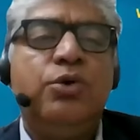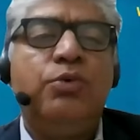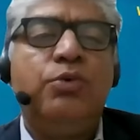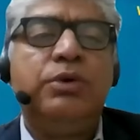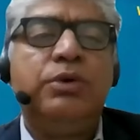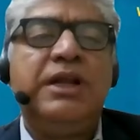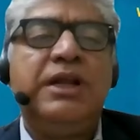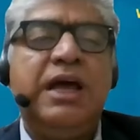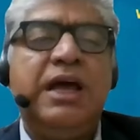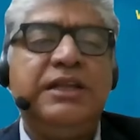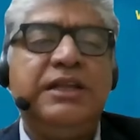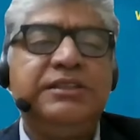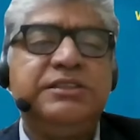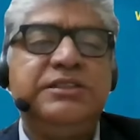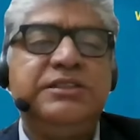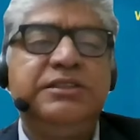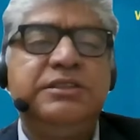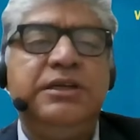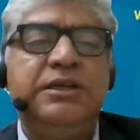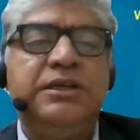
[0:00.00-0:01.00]
over the
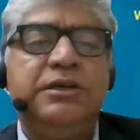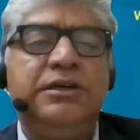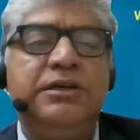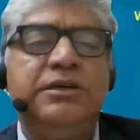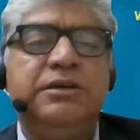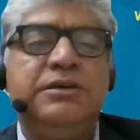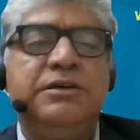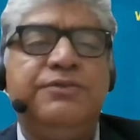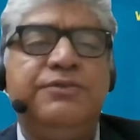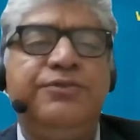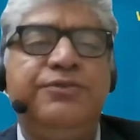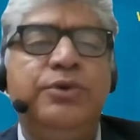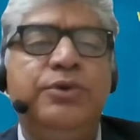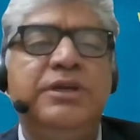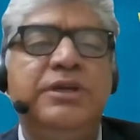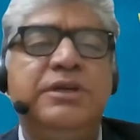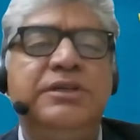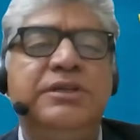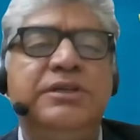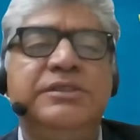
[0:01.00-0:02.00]
last 2
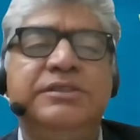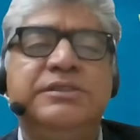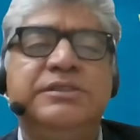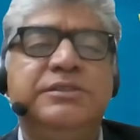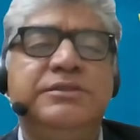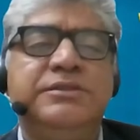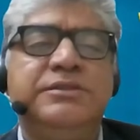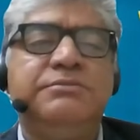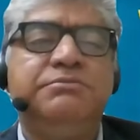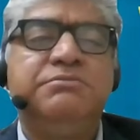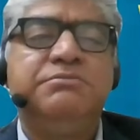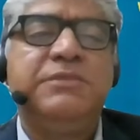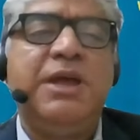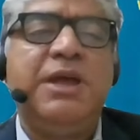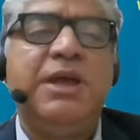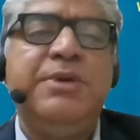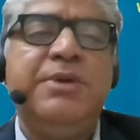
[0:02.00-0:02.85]
years? I